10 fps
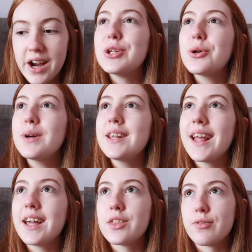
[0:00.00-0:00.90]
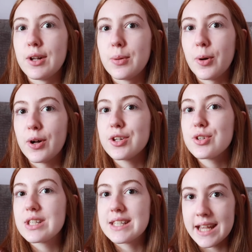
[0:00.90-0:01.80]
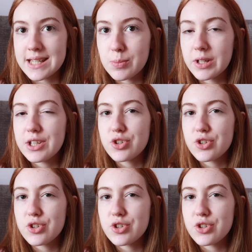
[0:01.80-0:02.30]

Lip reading: You know when like a thriller book desperately